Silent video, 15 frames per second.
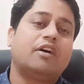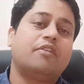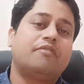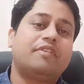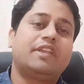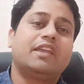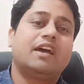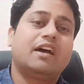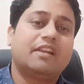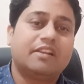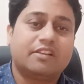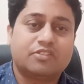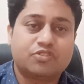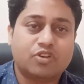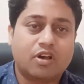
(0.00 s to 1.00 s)
we are
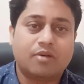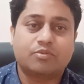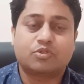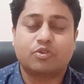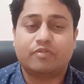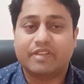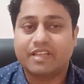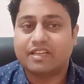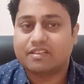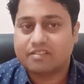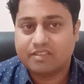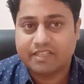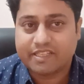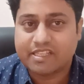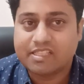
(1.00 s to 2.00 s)
in a job, so we get
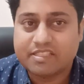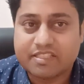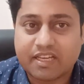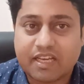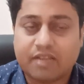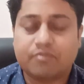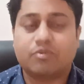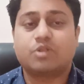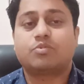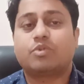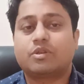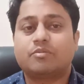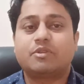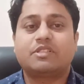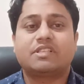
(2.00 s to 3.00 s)
little time, but
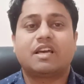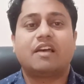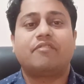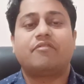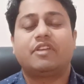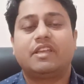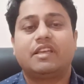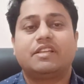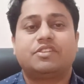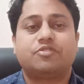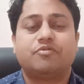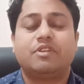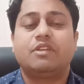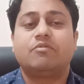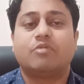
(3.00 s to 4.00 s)
whatever time we get,
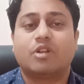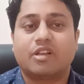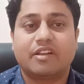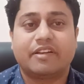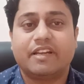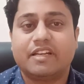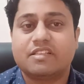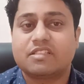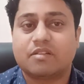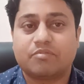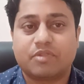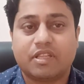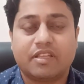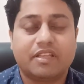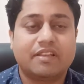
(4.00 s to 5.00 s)
we want to read
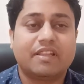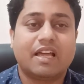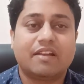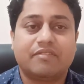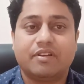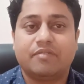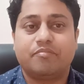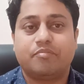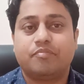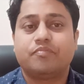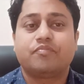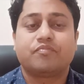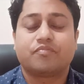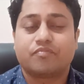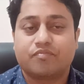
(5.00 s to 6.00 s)
something in that
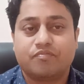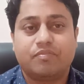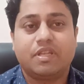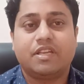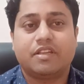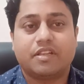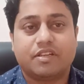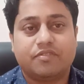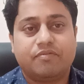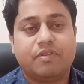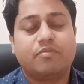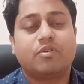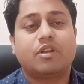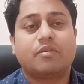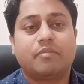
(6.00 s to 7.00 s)
period. We
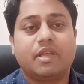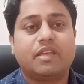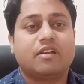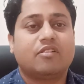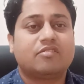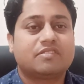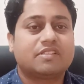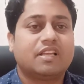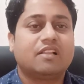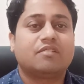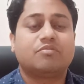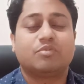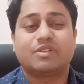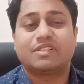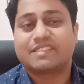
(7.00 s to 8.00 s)
want to make
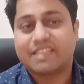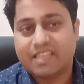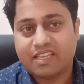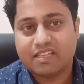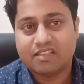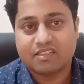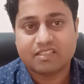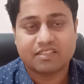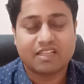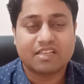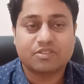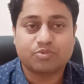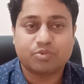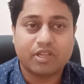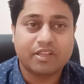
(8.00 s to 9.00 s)
ourselves more skilled, and
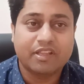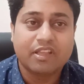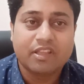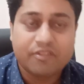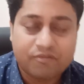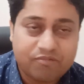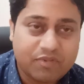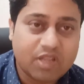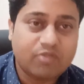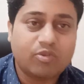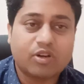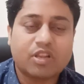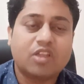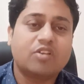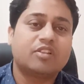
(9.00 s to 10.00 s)
that's why we are
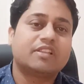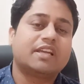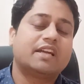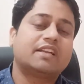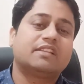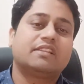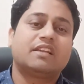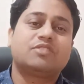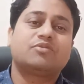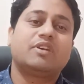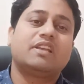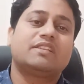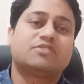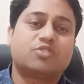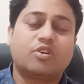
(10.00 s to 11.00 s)
working on that. And that's
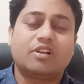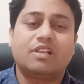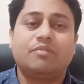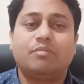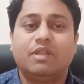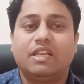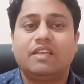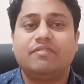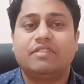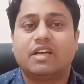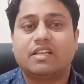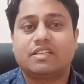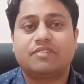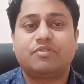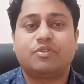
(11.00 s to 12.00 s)
why I strongly believe
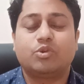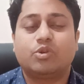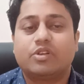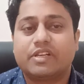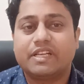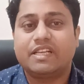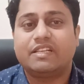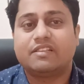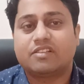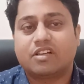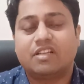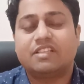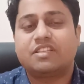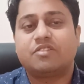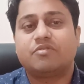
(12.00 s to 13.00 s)
that if you read
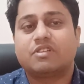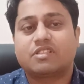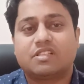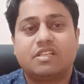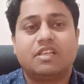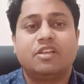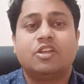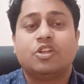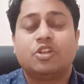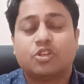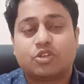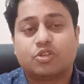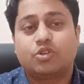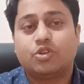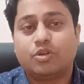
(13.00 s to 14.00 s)
continuously
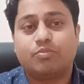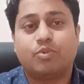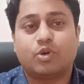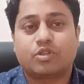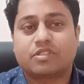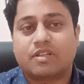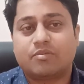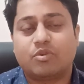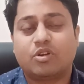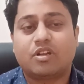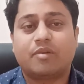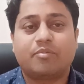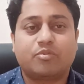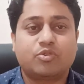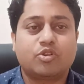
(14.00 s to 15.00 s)
good books, I'm
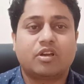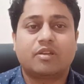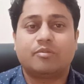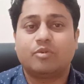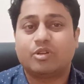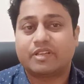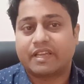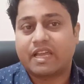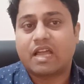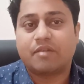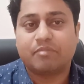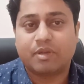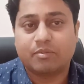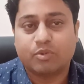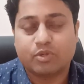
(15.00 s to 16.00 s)
not talking about
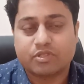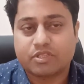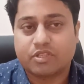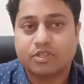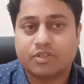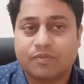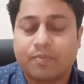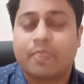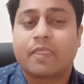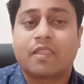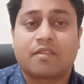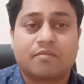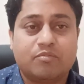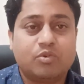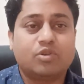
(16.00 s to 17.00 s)
academic books,
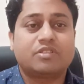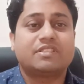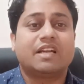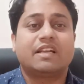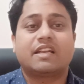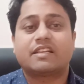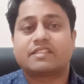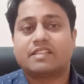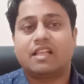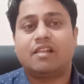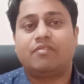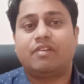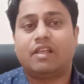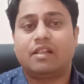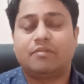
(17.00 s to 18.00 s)
books that are
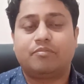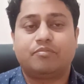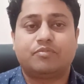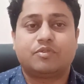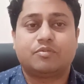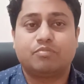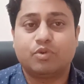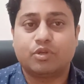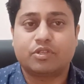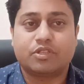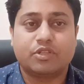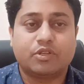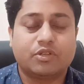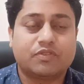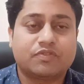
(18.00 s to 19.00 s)
self-help books,
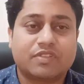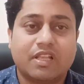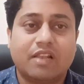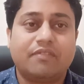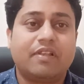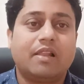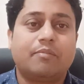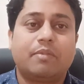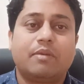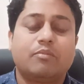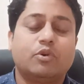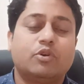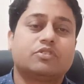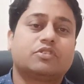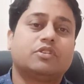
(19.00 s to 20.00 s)
self-helping
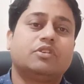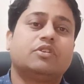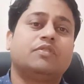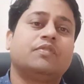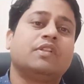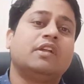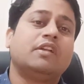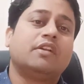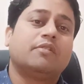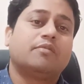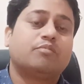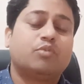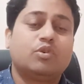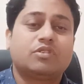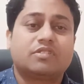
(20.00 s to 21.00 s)
books,
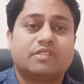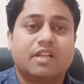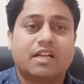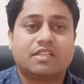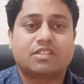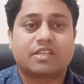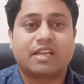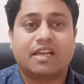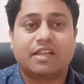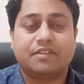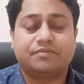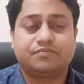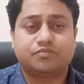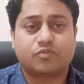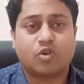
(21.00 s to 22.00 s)
books that
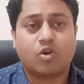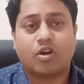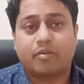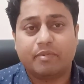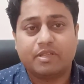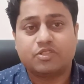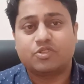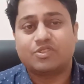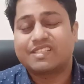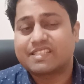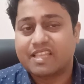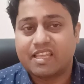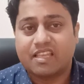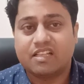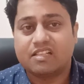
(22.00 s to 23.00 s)
can augment your
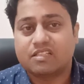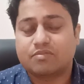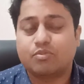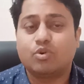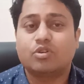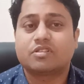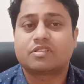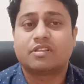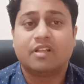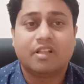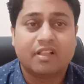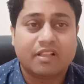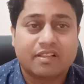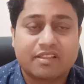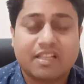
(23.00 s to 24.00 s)
skills, books
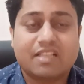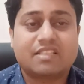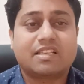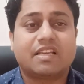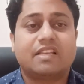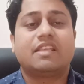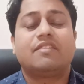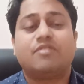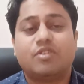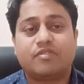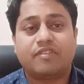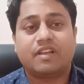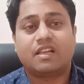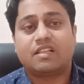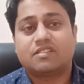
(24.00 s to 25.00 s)
that can give you
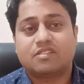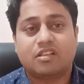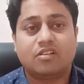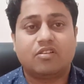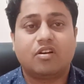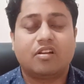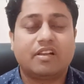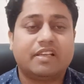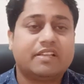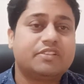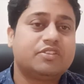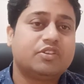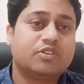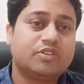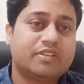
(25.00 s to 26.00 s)
financial
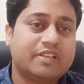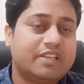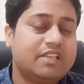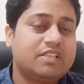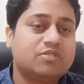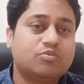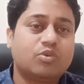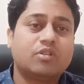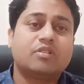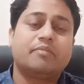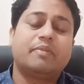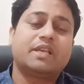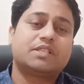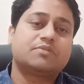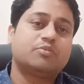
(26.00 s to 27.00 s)
knowledge, is one of
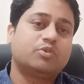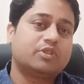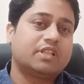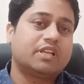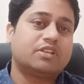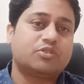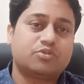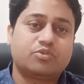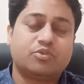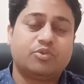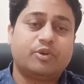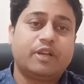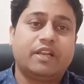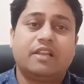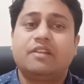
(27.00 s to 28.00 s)
the best book that you should
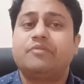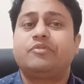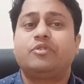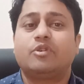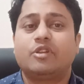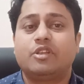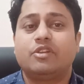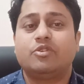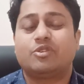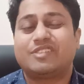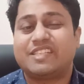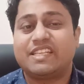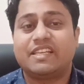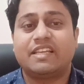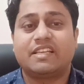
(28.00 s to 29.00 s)
read. And if you're in your
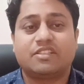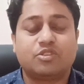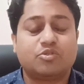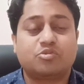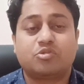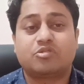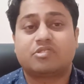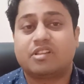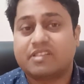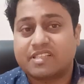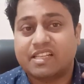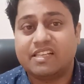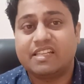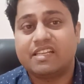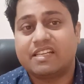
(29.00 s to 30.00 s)
teenage, you should
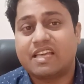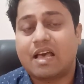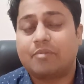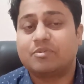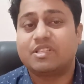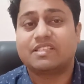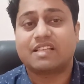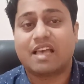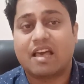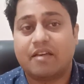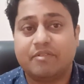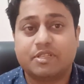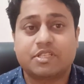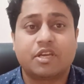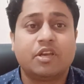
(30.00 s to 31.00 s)
certainly adapt this
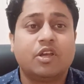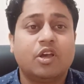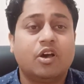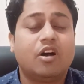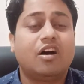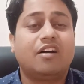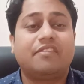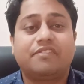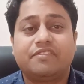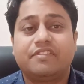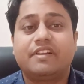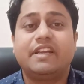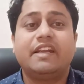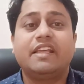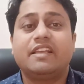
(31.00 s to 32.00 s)
habit of
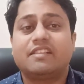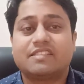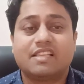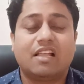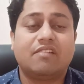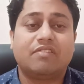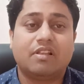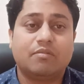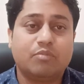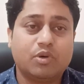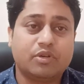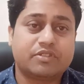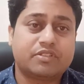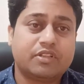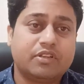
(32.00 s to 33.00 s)
reading self-help
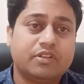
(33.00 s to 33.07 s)
books,